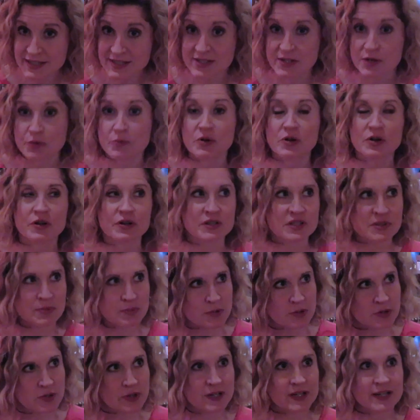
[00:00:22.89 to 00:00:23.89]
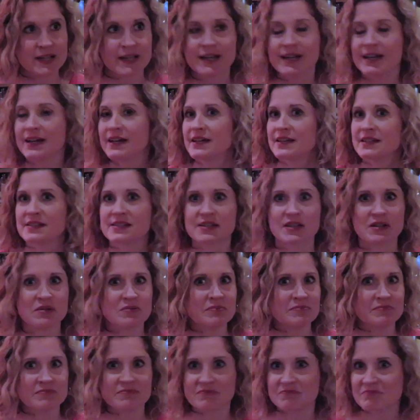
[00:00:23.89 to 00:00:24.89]
So we're exploring
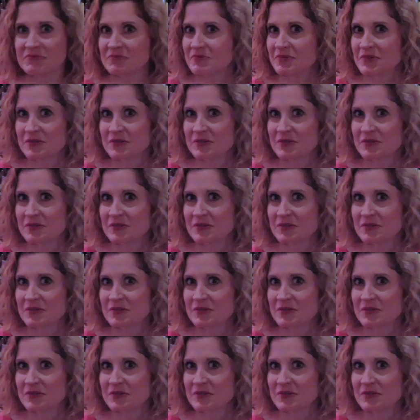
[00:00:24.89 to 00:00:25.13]
some